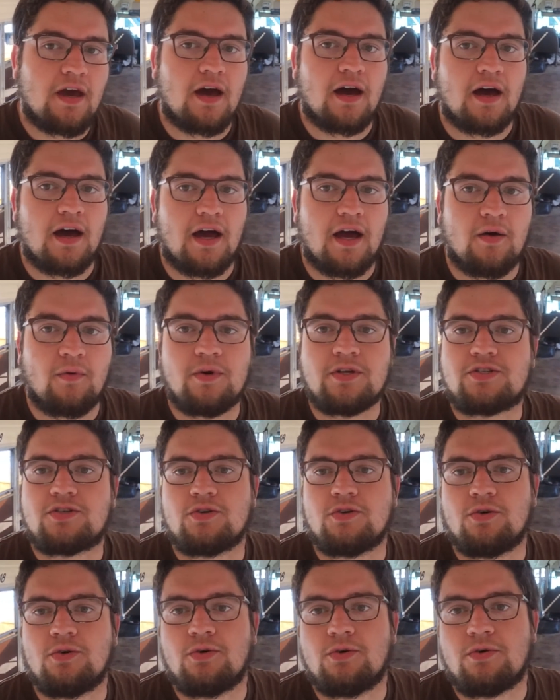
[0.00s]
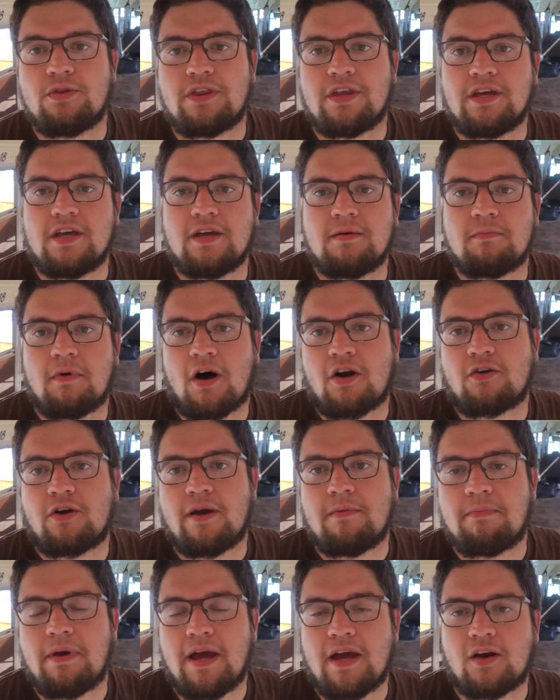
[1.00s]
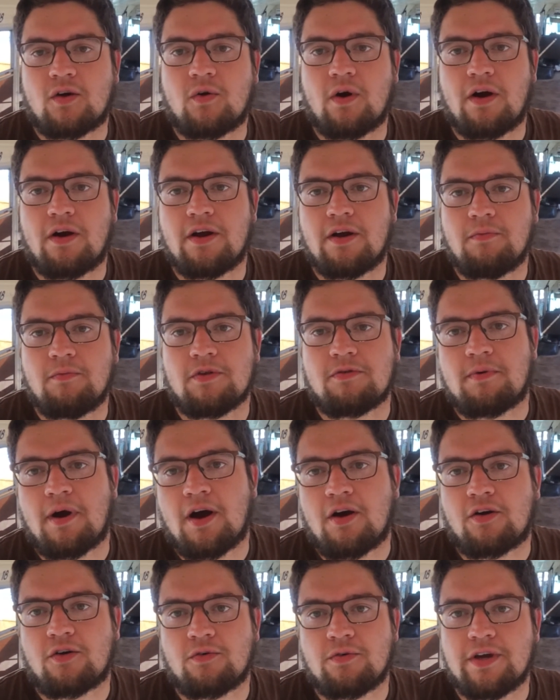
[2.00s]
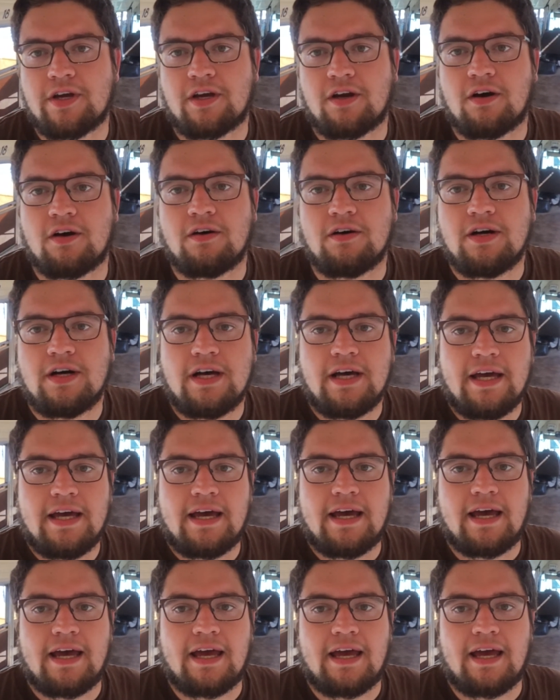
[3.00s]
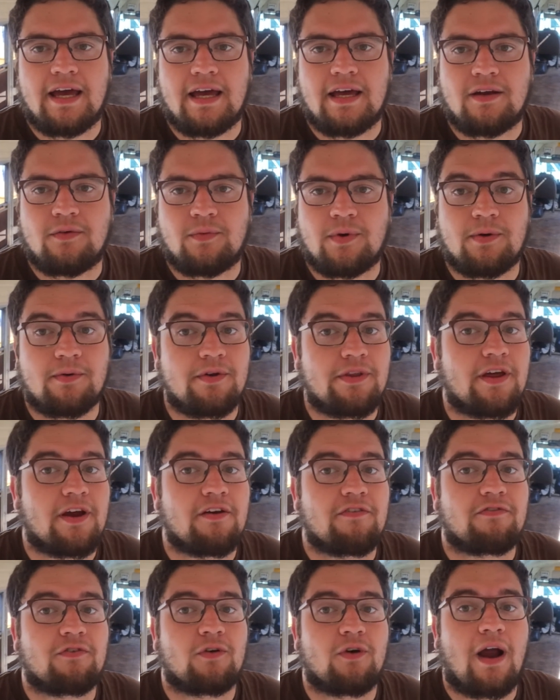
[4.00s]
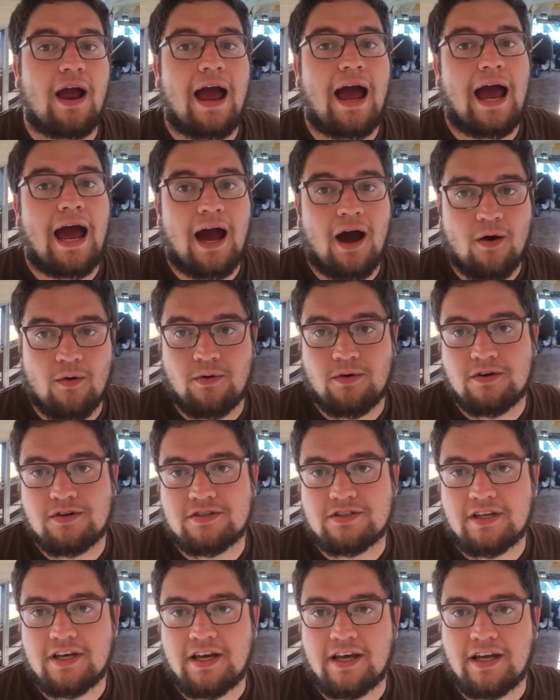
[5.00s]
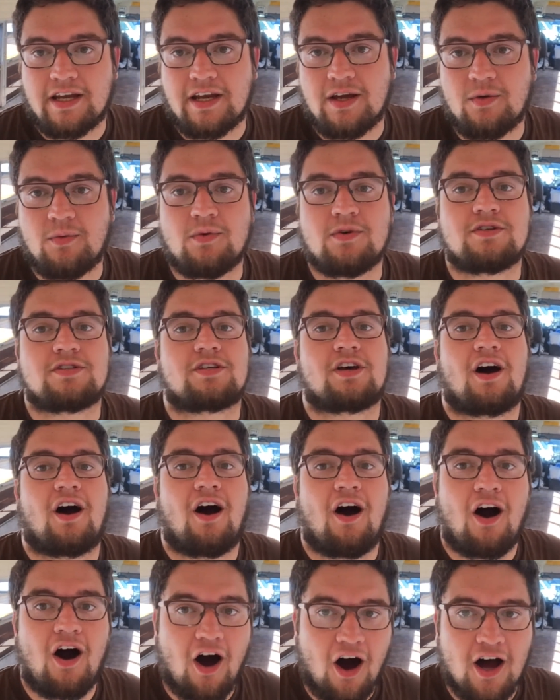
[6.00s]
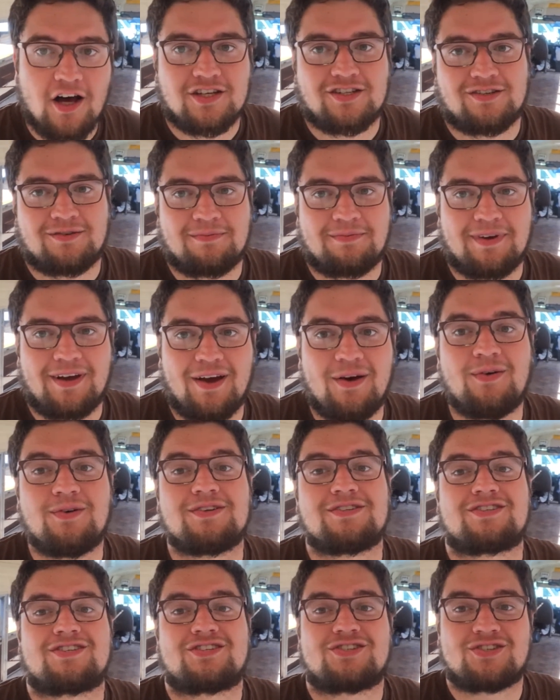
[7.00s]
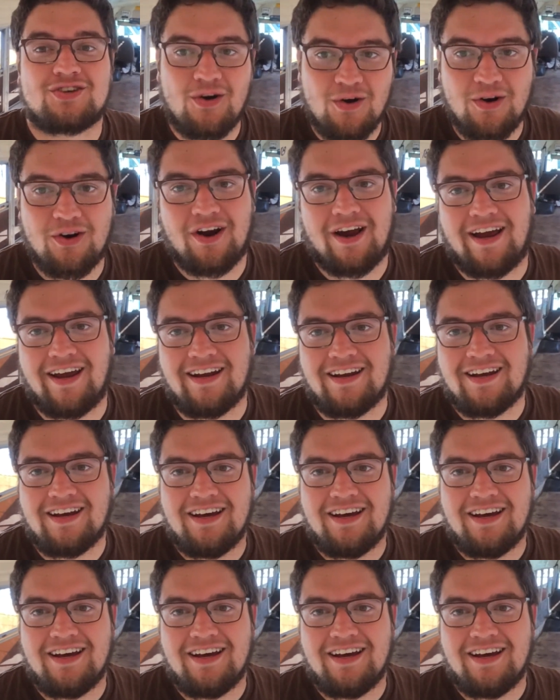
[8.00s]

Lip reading: I went to the Monterey Bay Aquarium with my Uncle Rico, and we were there for hours, and it was awesome. It was so great.